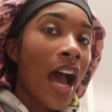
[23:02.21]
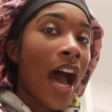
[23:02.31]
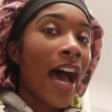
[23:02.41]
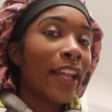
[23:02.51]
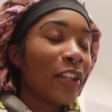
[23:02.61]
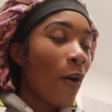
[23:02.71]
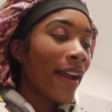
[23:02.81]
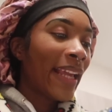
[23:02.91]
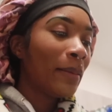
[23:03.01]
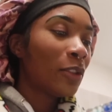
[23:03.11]
I know
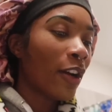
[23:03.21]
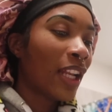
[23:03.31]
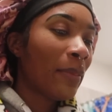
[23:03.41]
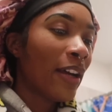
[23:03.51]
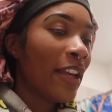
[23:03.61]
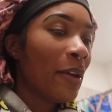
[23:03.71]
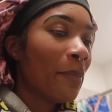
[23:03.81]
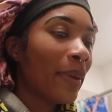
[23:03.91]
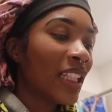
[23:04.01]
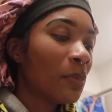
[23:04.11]
I keep talking about
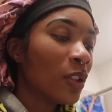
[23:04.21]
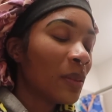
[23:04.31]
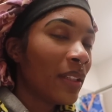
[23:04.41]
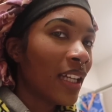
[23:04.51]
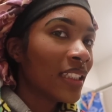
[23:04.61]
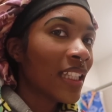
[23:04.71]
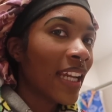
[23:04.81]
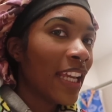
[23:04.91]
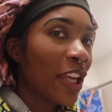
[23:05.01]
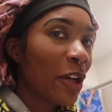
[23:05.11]
him, but it's mostly because like
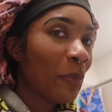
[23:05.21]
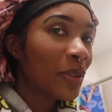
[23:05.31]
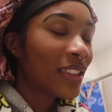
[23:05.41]
it helps.